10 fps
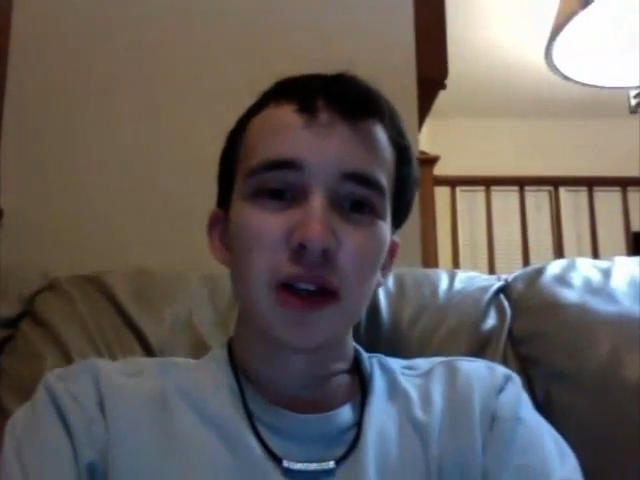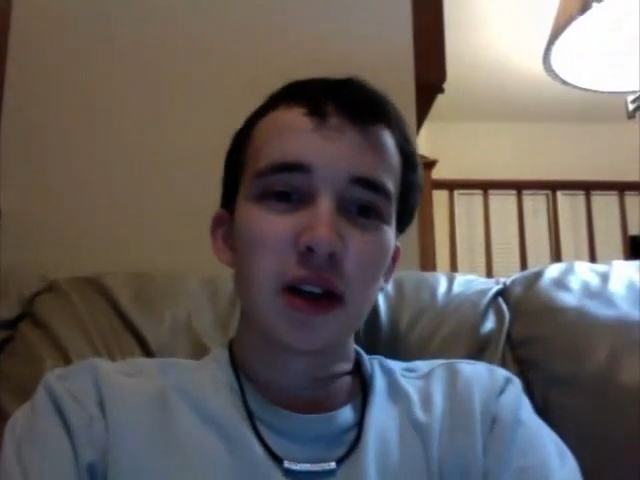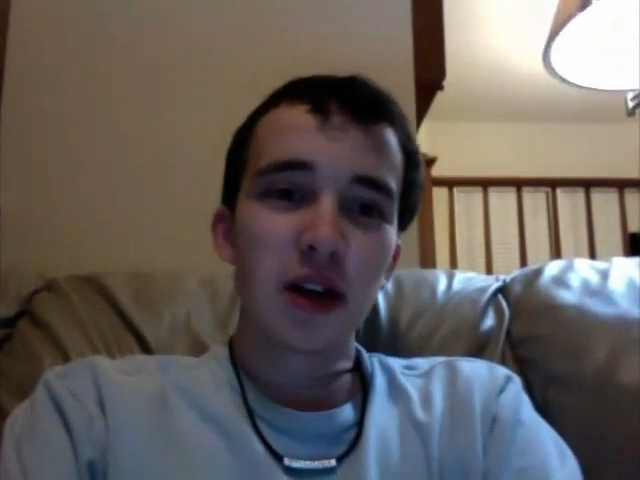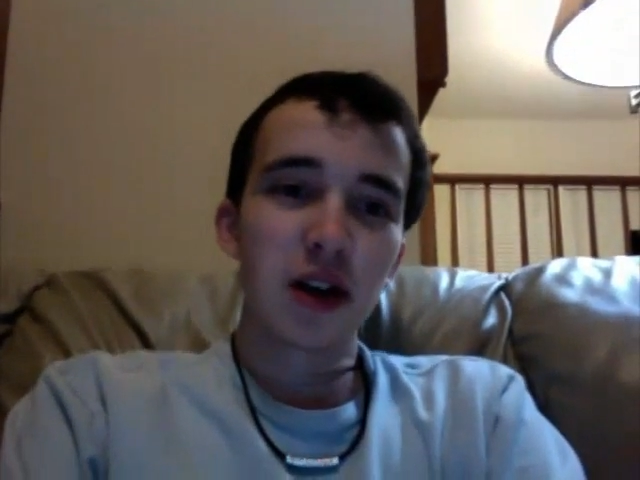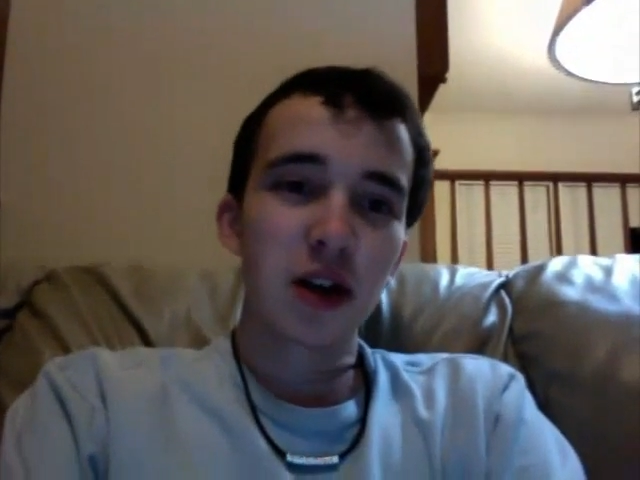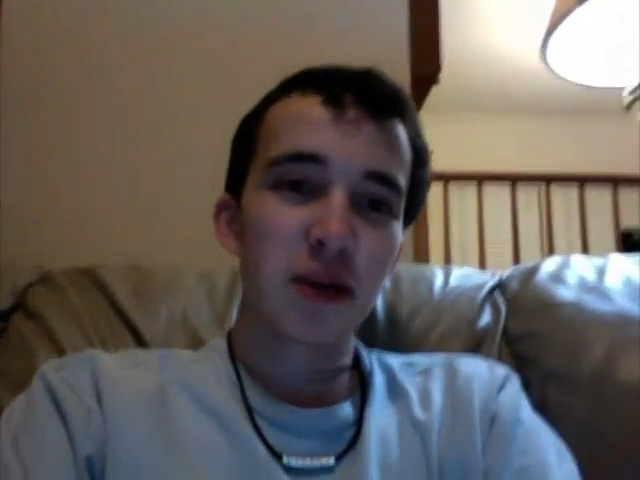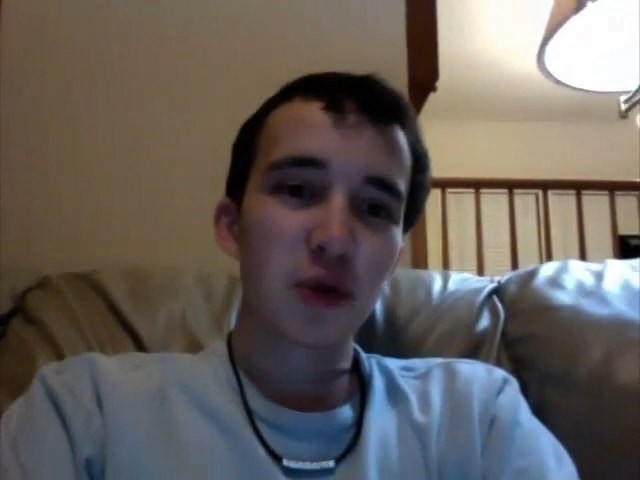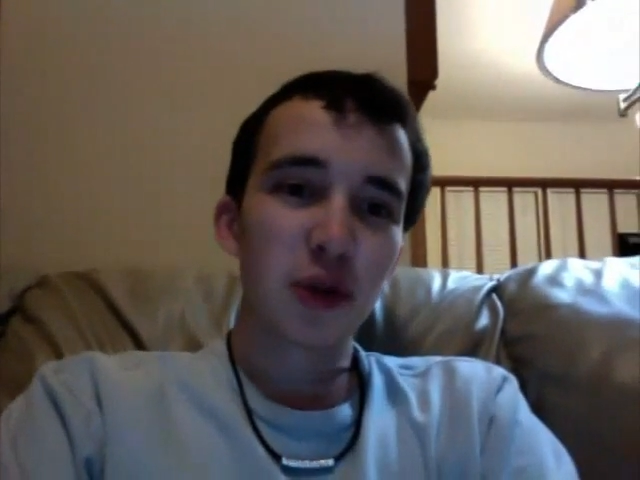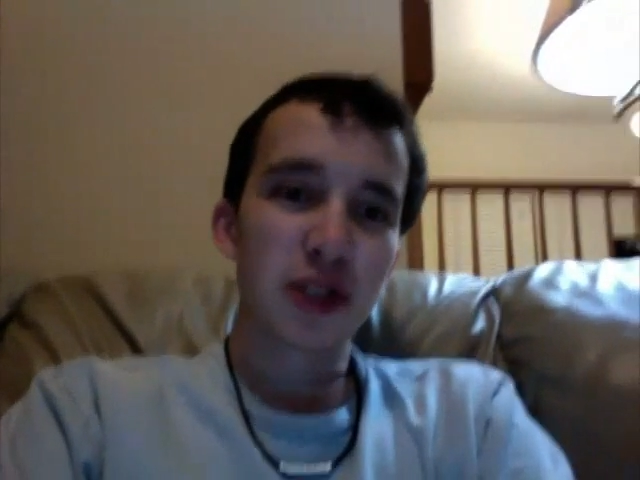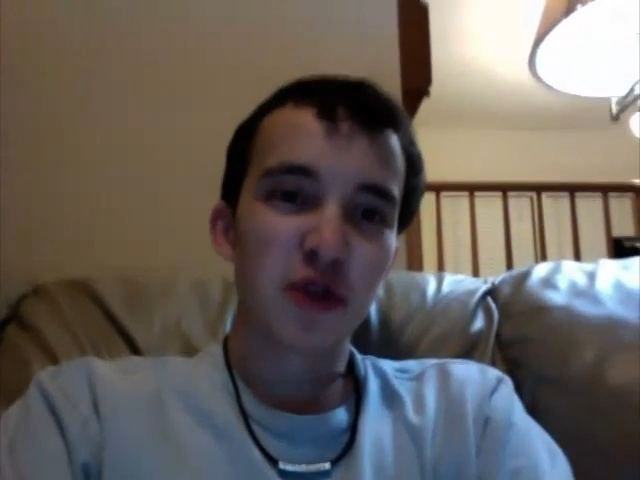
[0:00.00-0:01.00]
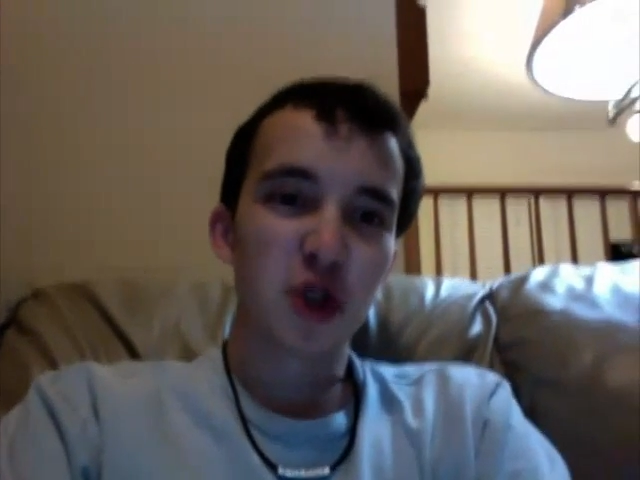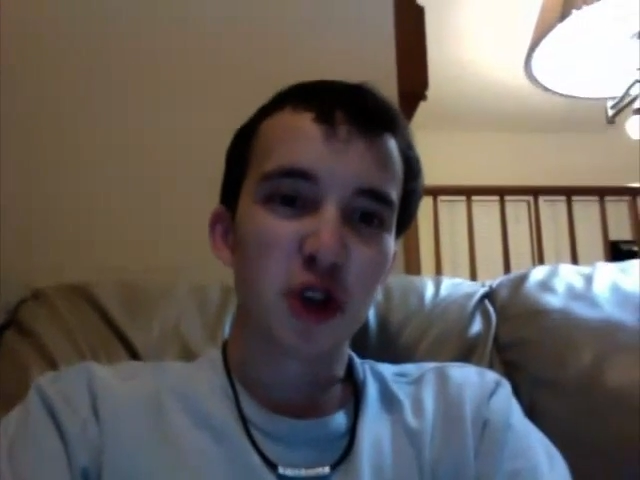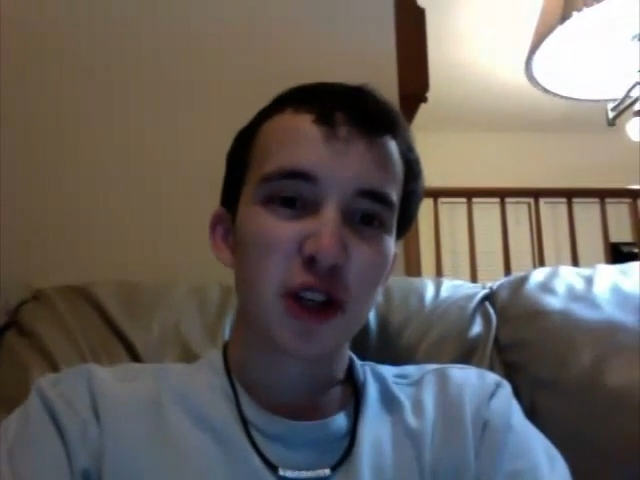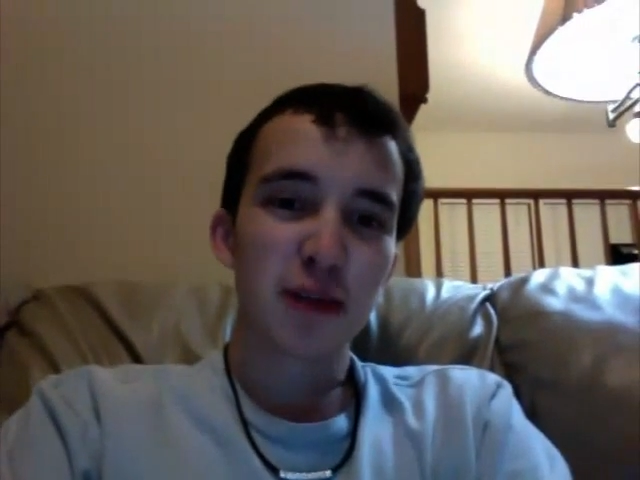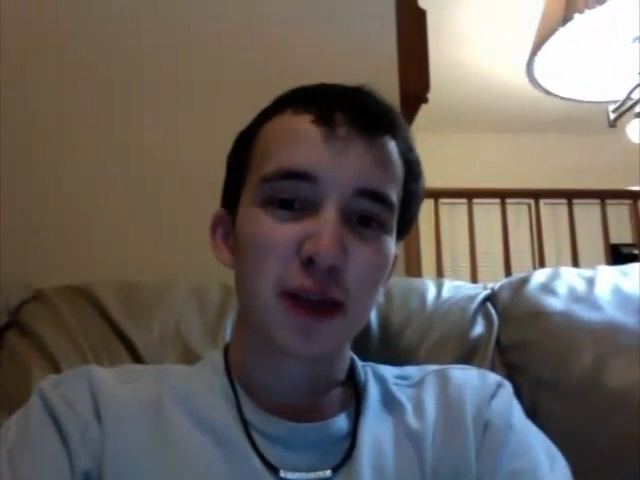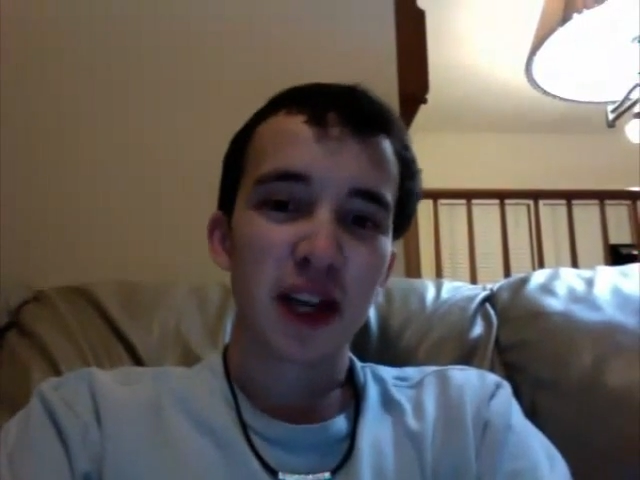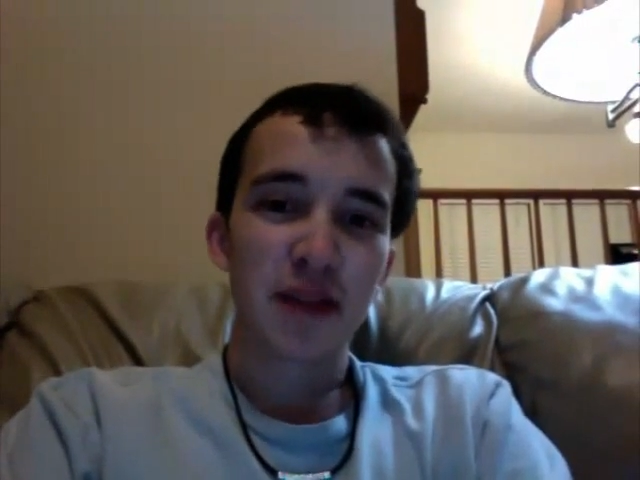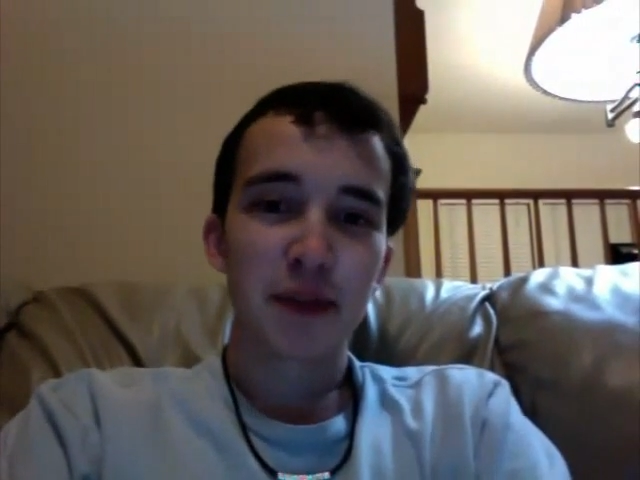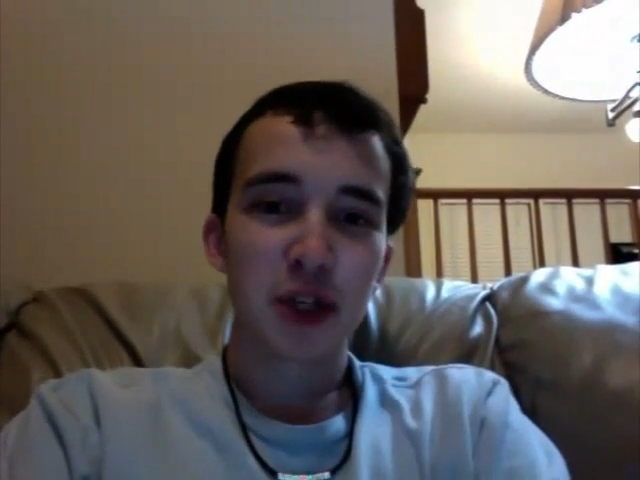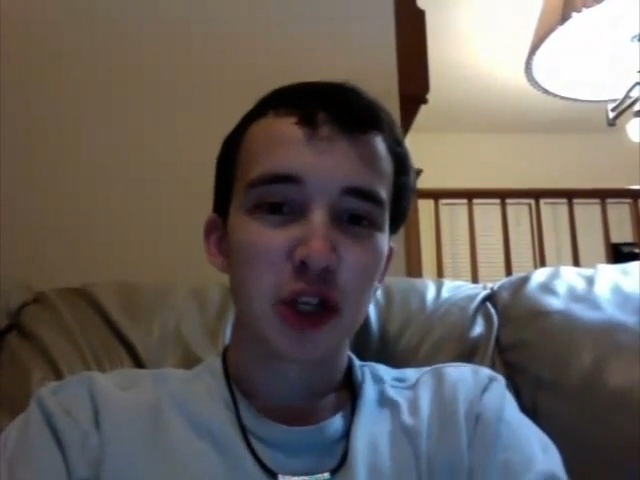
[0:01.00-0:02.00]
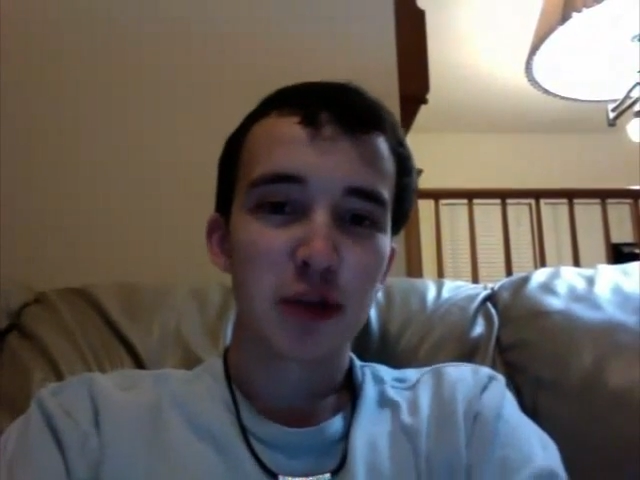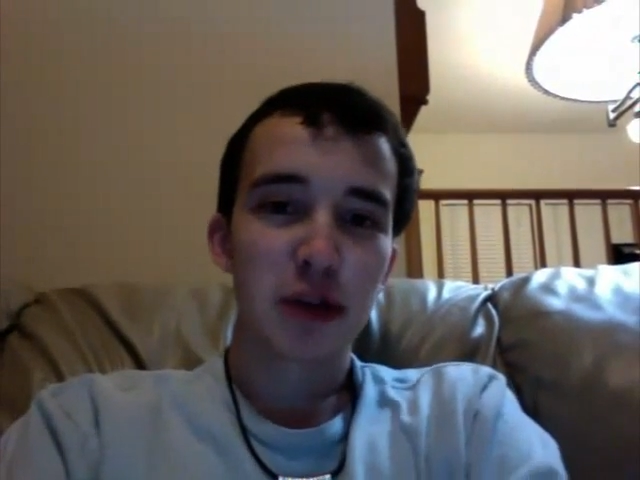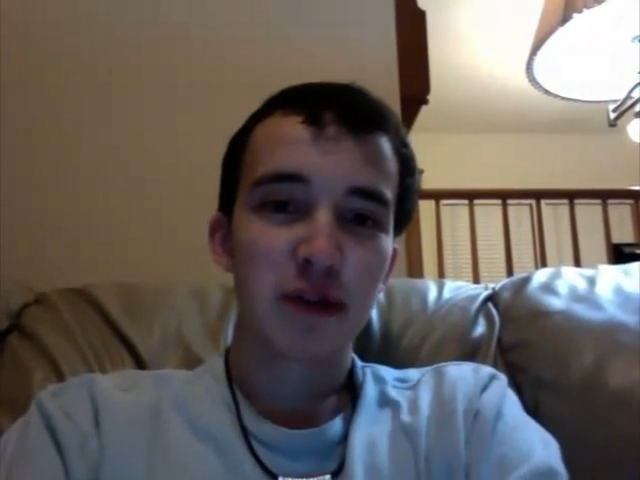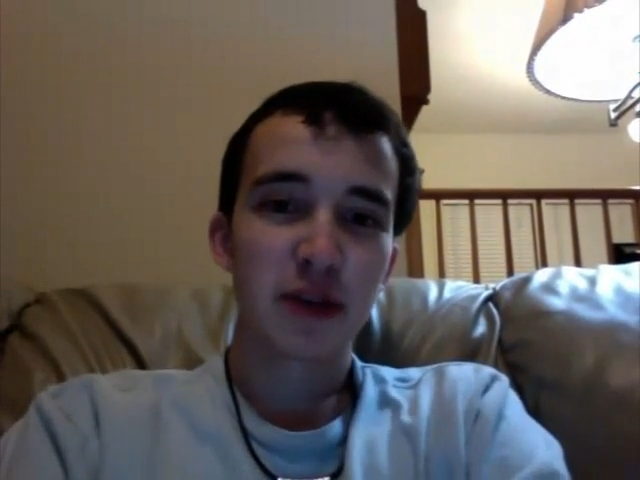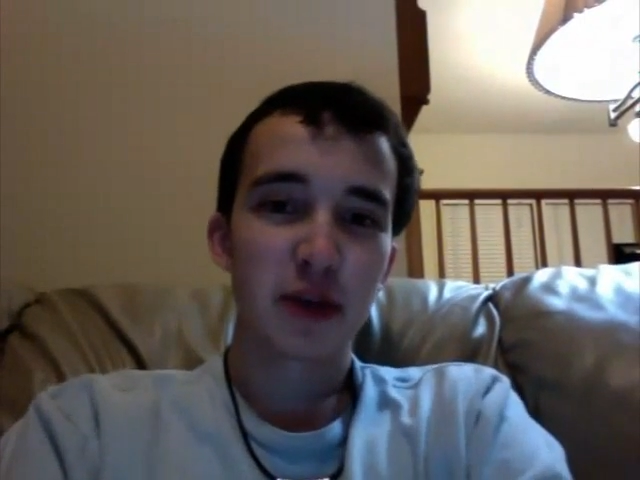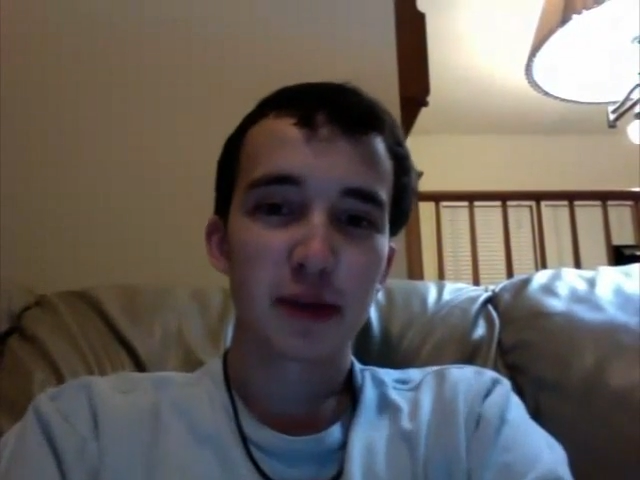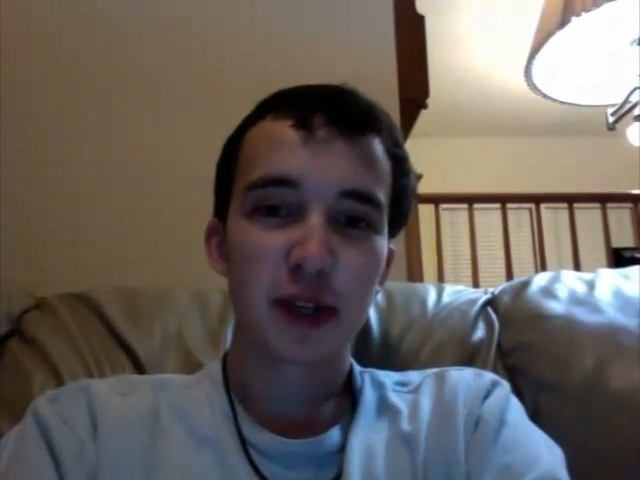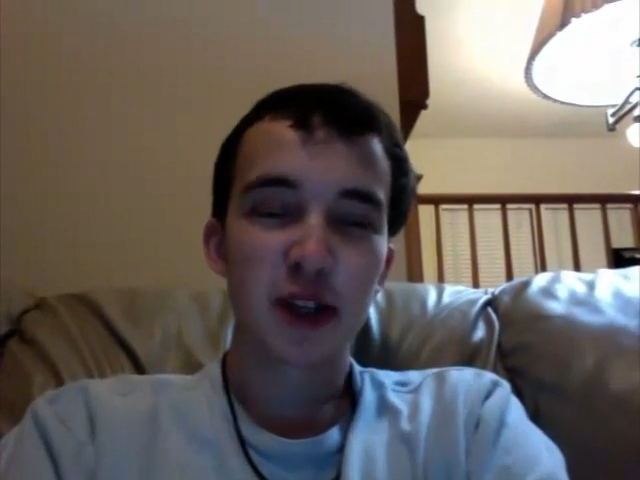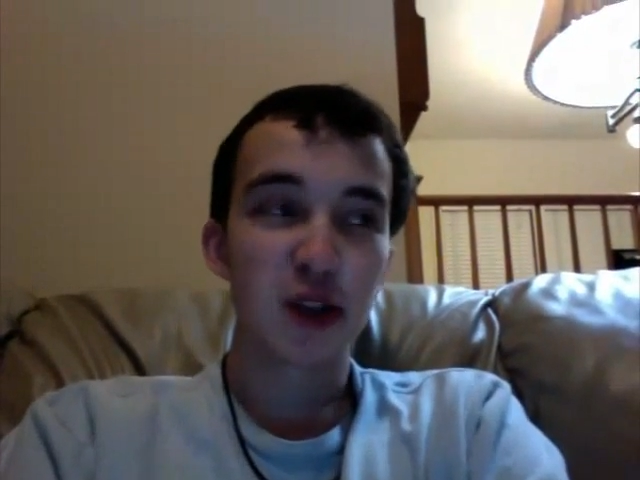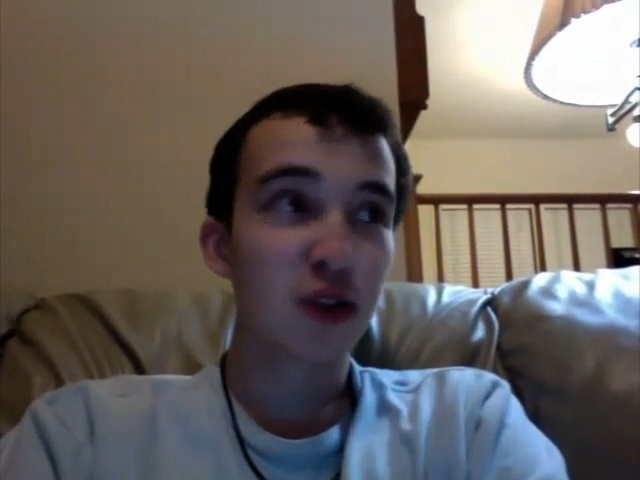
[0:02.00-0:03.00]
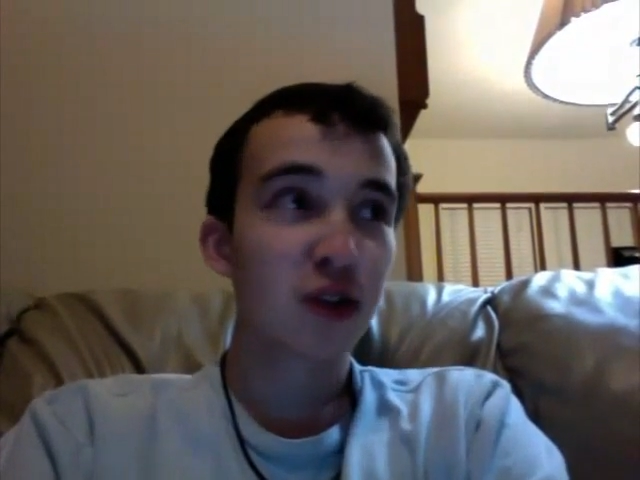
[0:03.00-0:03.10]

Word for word: um, other ways of journaling, but I haven't been sure about this one in particular.